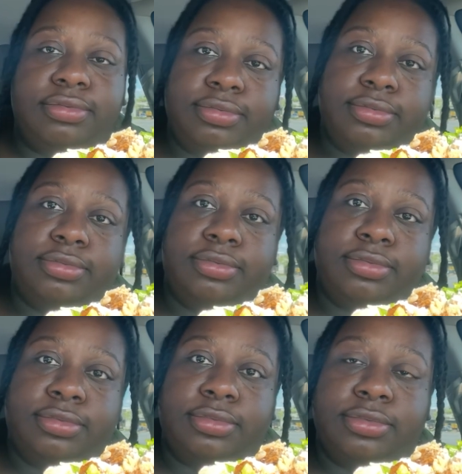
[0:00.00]

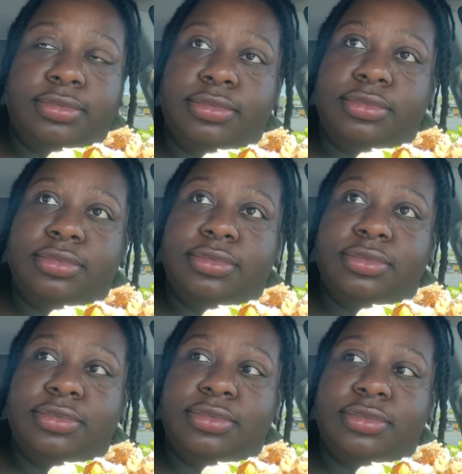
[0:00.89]

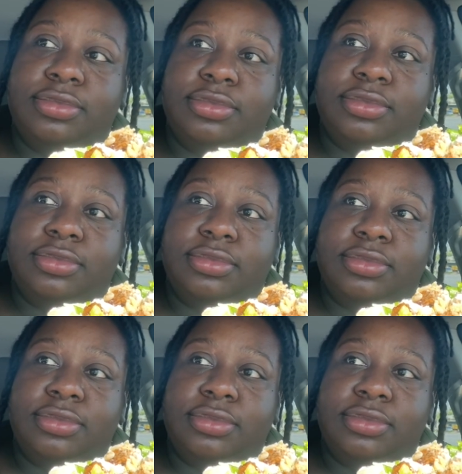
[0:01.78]
[no speech]